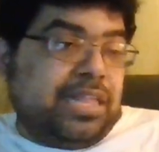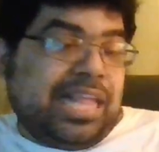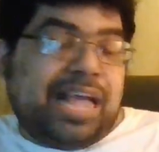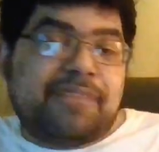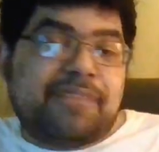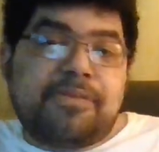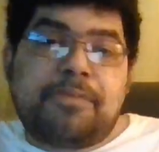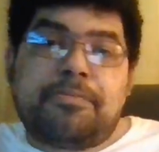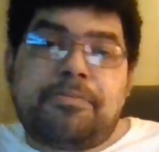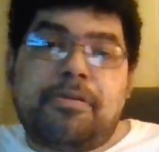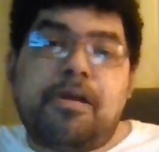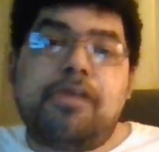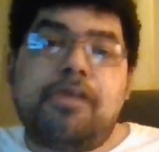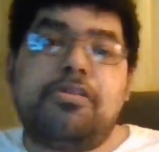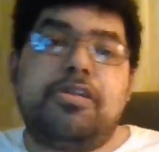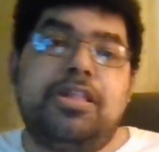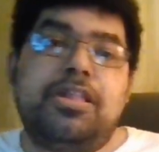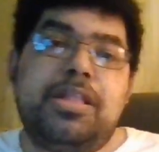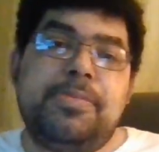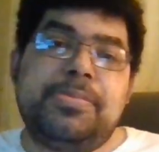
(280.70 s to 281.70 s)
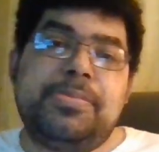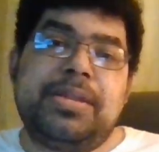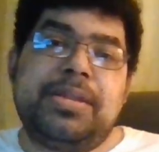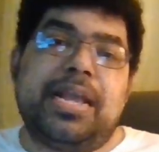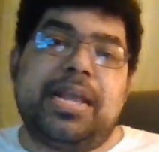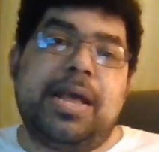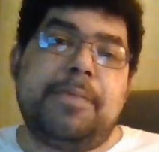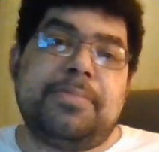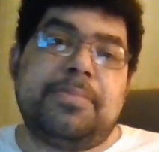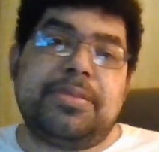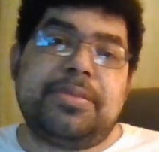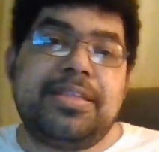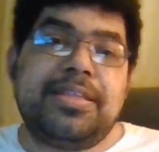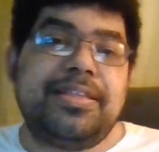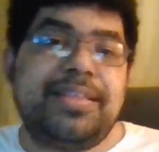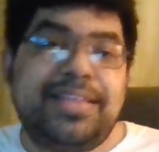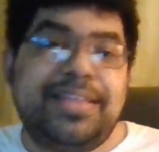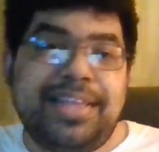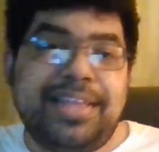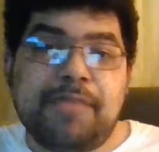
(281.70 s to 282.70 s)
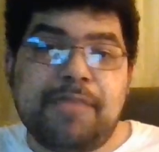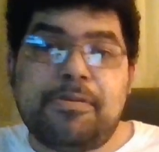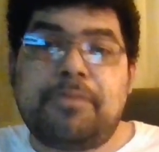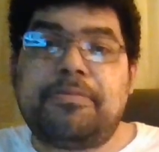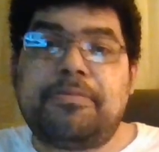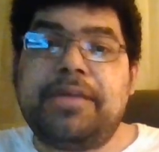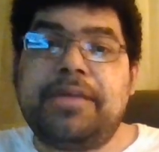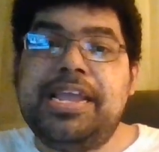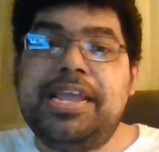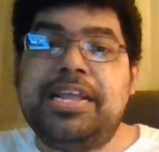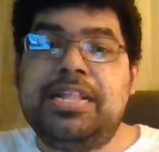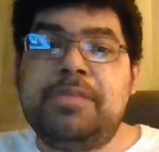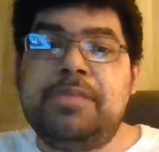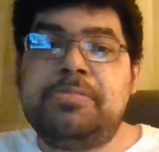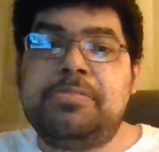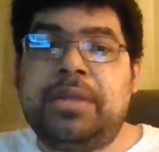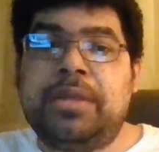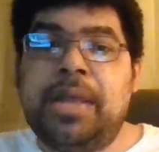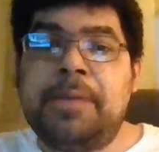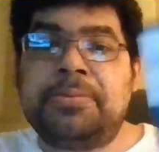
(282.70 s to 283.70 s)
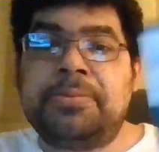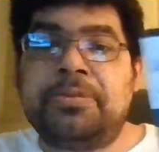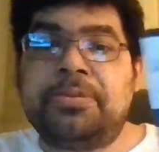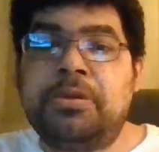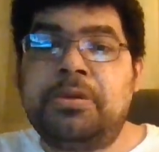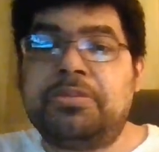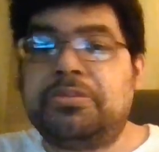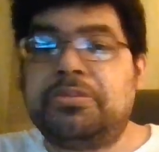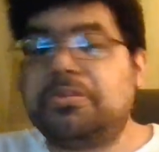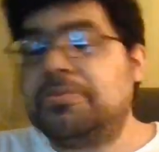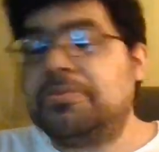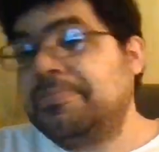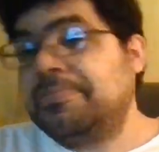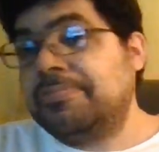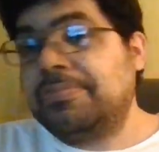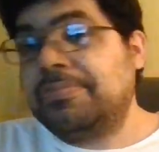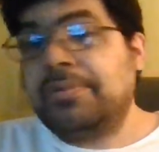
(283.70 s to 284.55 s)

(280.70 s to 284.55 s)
Now, if I'm wrong, you can leave me in the comments. If I'm right, you can leave me in the comments also.